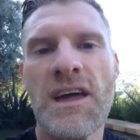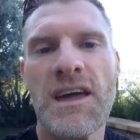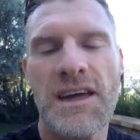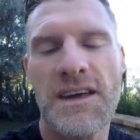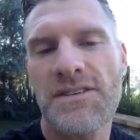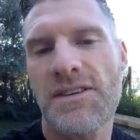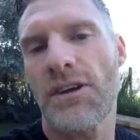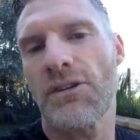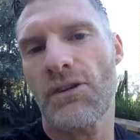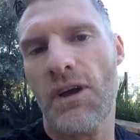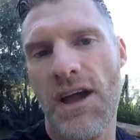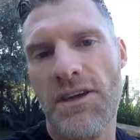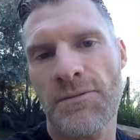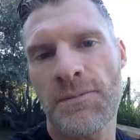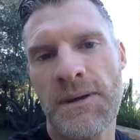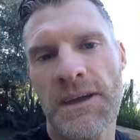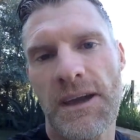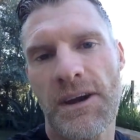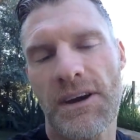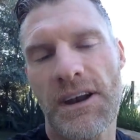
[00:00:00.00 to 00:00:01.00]
etc., asking
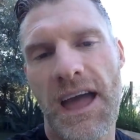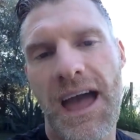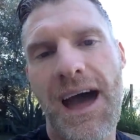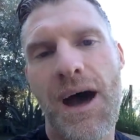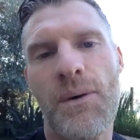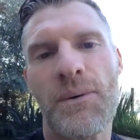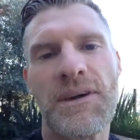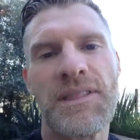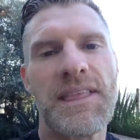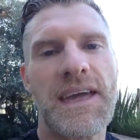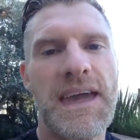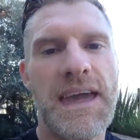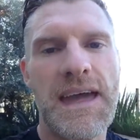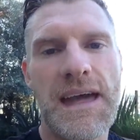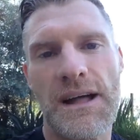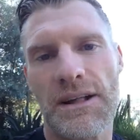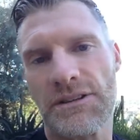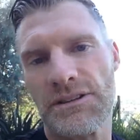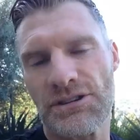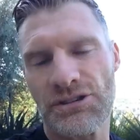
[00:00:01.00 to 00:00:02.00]
me, Garrett, how in the
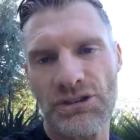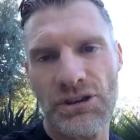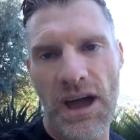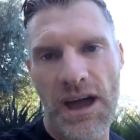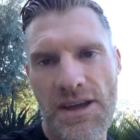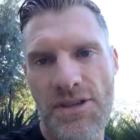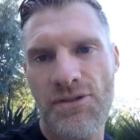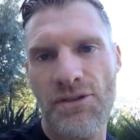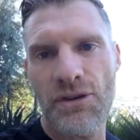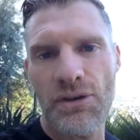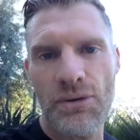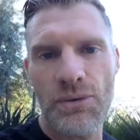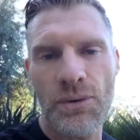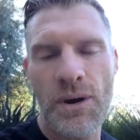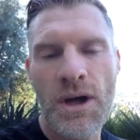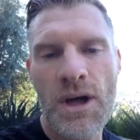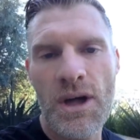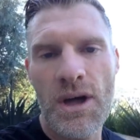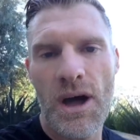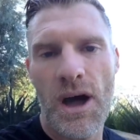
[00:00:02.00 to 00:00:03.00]
hell did you guys do
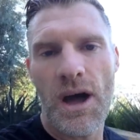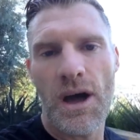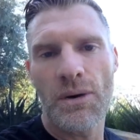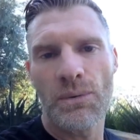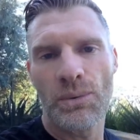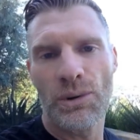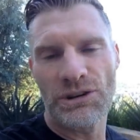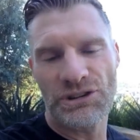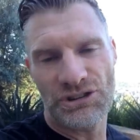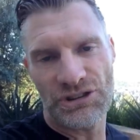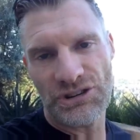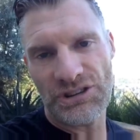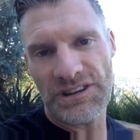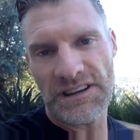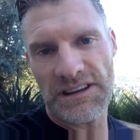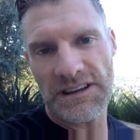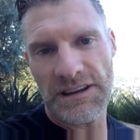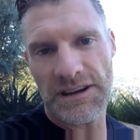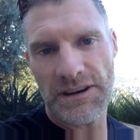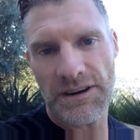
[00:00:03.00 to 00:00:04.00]
what you
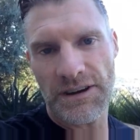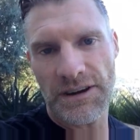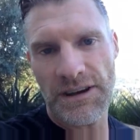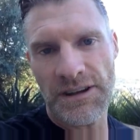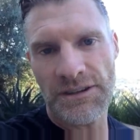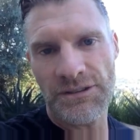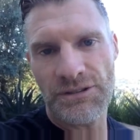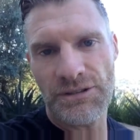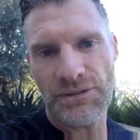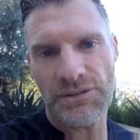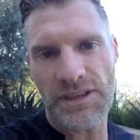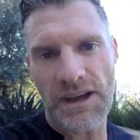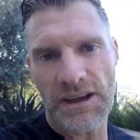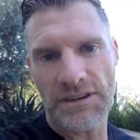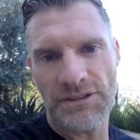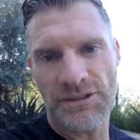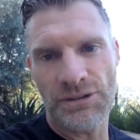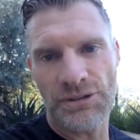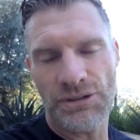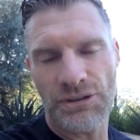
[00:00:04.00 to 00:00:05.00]
did here in
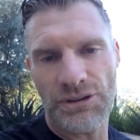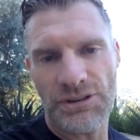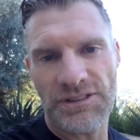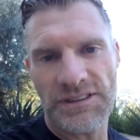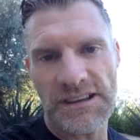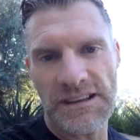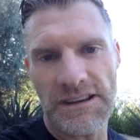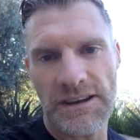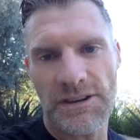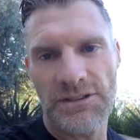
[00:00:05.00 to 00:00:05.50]
2013?